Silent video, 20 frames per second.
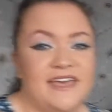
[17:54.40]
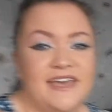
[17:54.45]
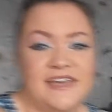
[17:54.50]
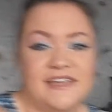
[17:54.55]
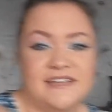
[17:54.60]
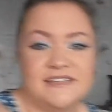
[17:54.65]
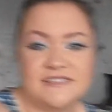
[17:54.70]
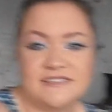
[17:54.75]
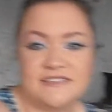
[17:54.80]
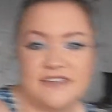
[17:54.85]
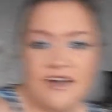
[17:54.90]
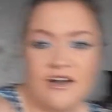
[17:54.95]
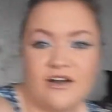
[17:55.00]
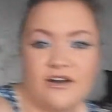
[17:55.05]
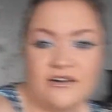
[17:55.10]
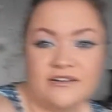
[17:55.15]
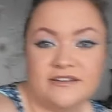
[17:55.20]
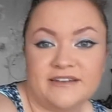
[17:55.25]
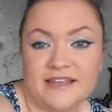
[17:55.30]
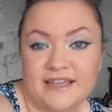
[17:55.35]
it's a
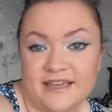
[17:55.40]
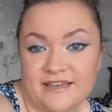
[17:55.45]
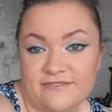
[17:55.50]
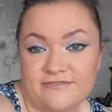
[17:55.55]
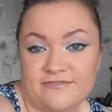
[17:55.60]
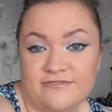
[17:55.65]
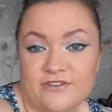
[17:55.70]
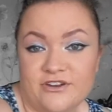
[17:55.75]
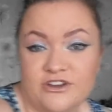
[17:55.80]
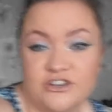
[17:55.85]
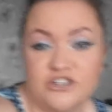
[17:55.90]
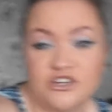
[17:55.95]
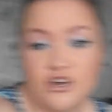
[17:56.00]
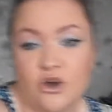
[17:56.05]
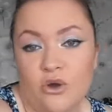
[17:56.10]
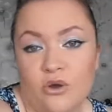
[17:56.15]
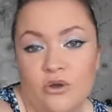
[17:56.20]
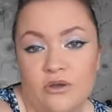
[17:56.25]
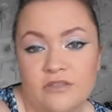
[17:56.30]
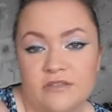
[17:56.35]
hard life for a
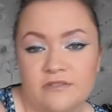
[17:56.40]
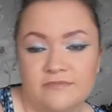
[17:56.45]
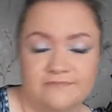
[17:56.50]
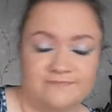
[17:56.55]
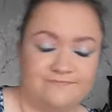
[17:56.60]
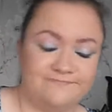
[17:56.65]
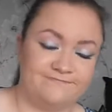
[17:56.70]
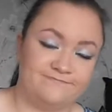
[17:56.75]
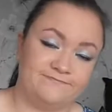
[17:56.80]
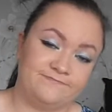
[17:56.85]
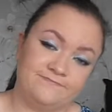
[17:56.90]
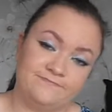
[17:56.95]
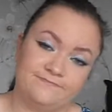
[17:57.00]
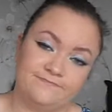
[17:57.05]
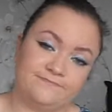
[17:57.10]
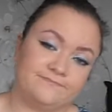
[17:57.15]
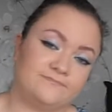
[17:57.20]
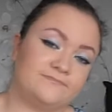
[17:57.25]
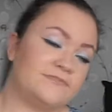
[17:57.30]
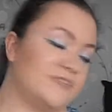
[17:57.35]
dog.
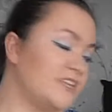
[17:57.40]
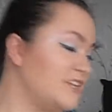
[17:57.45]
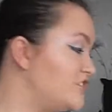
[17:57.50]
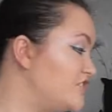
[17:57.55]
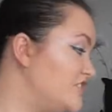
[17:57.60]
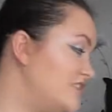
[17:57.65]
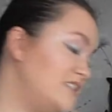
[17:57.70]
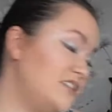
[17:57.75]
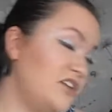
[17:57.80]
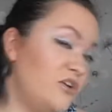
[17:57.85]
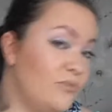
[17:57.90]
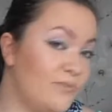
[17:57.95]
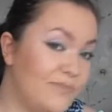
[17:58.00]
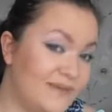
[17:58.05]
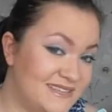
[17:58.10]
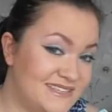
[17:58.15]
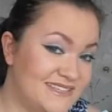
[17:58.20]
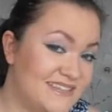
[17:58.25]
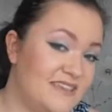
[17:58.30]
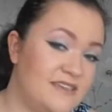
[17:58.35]
She's so
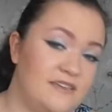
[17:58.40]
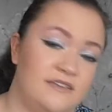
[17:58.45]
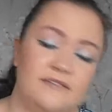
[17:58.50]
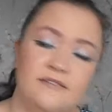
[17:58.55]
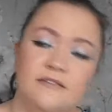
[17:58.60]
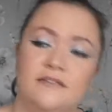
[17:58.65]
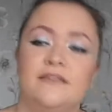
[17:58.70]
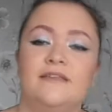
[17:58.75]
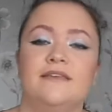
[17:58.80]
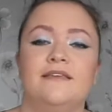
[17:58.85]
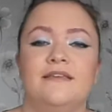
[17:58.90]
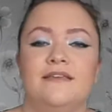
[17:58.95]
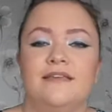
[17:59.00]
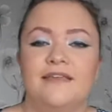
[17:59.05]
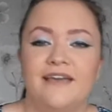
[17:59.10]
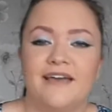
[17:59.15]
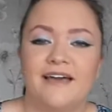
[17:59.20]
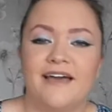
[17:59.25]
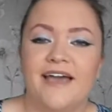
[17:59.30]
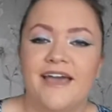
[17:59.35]
busy.
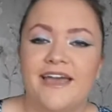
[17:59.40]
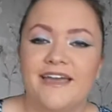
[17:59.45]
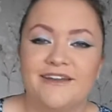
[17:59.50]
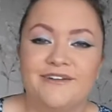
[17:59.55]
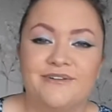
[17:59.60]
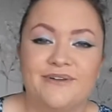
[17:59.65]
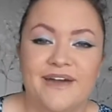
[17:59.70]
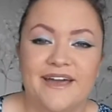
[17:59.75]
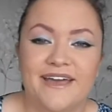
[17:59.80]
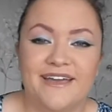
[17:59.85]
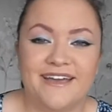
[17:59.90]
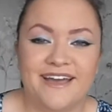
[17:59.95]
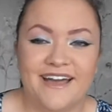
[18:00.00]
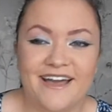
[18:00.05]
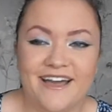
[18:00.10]
Anyway,